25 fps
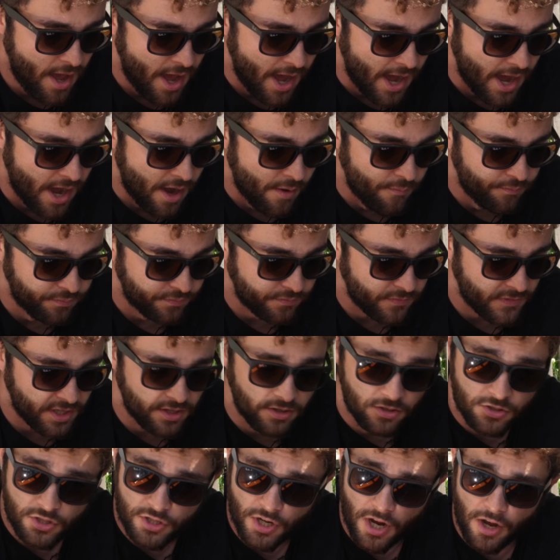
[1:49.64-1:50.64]

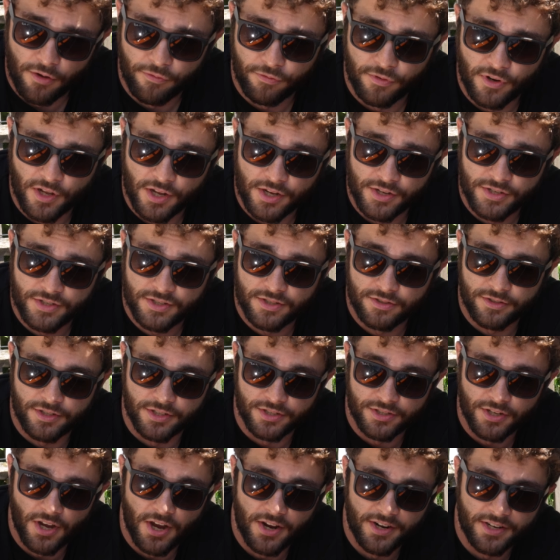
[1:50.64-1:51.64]
The shaftless
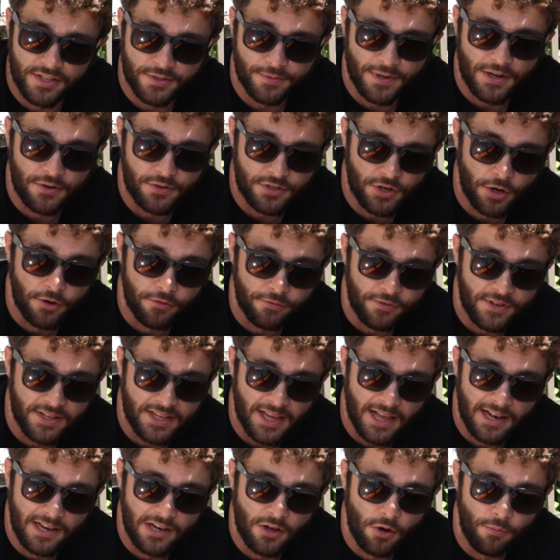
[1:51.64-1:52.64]
design as well, which hopefully
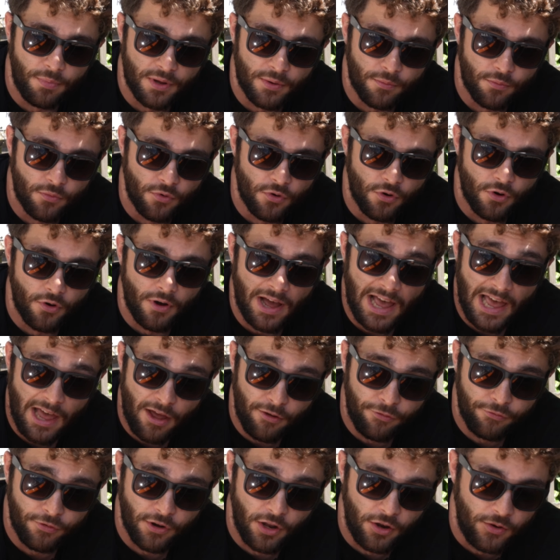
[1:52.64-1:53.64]
get a little bit more
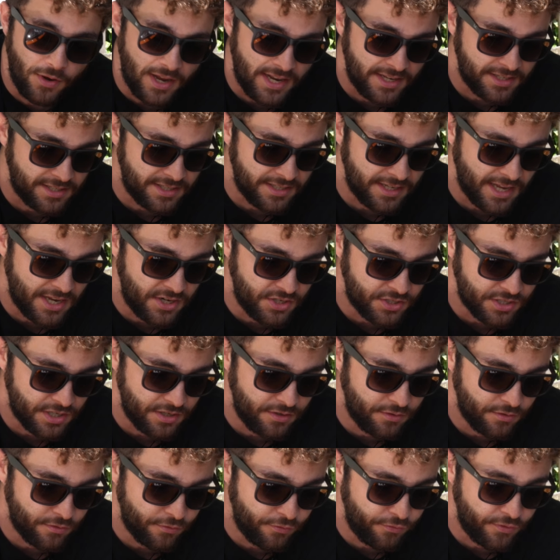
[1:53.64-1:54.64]
airflow into the
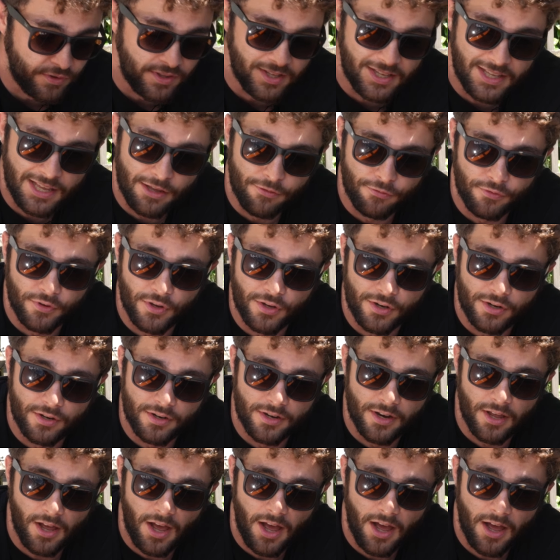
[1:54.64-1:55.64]
engine for the given
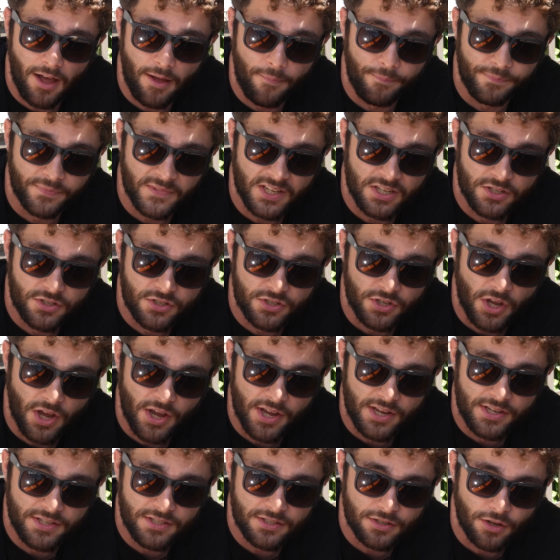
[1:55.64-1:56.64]

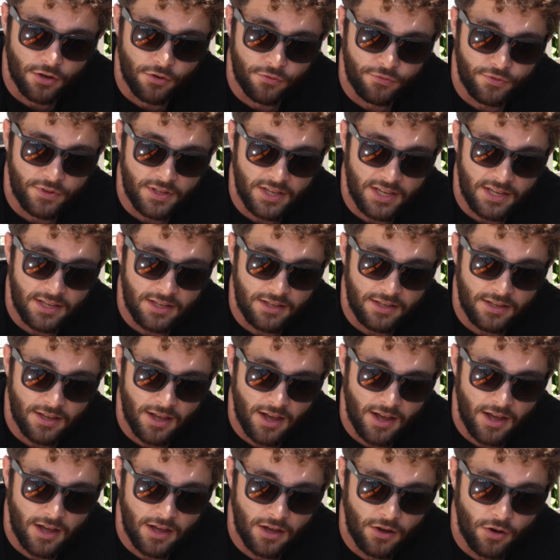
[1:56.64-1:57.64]
size of the
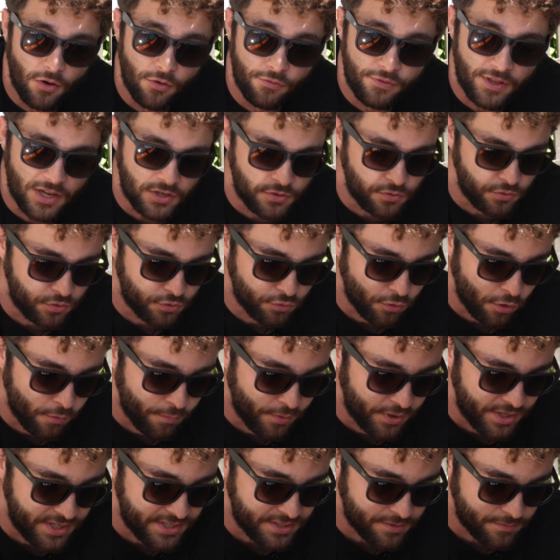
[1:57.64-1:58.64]
actual throttle
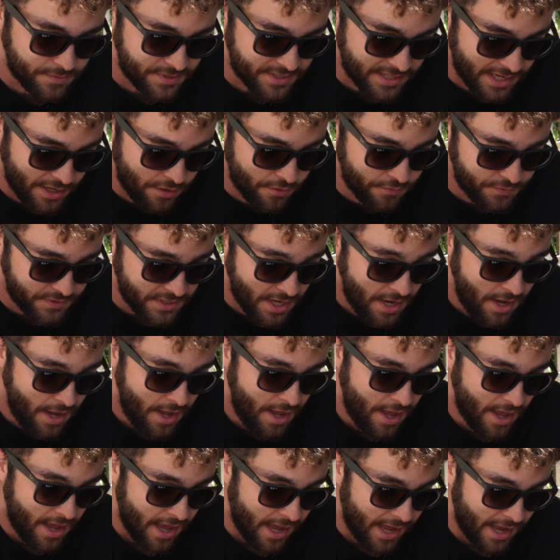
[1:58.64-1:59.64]
bodies themselves.
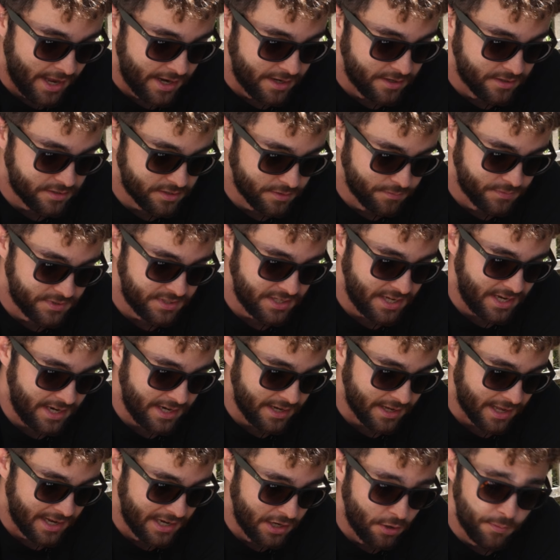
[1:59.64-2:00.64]
And
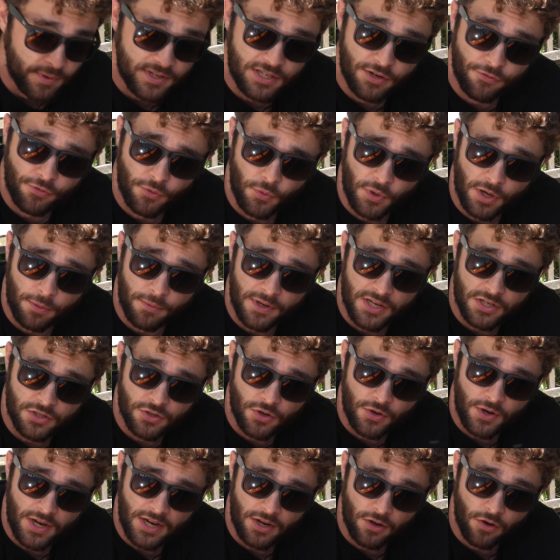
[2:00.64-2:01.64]
something a little bit different we're going to
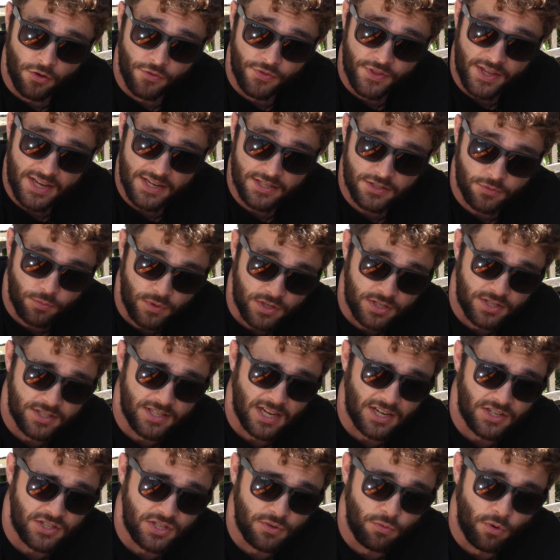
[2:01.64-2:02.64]
be doing on this, which
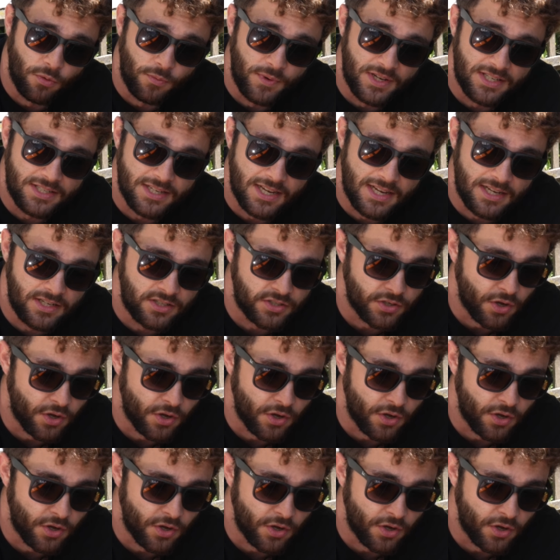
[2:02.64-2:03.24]
is actually what we did